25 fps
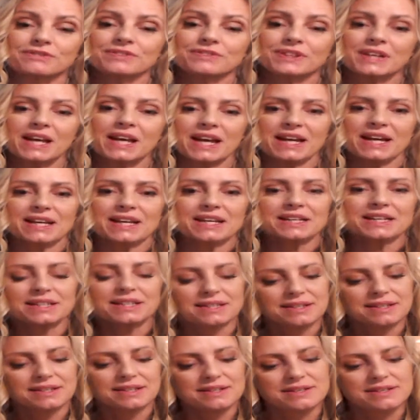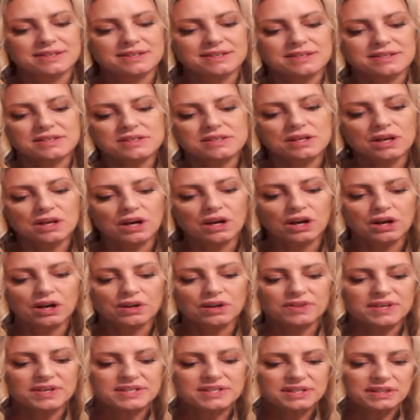Okay, so
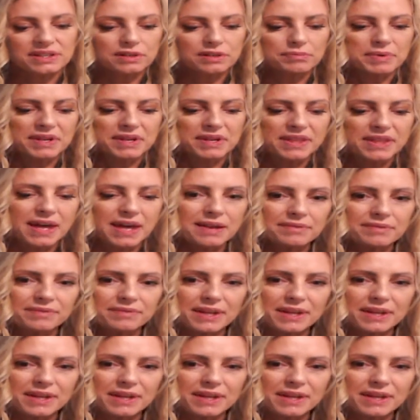there's a little bit of that.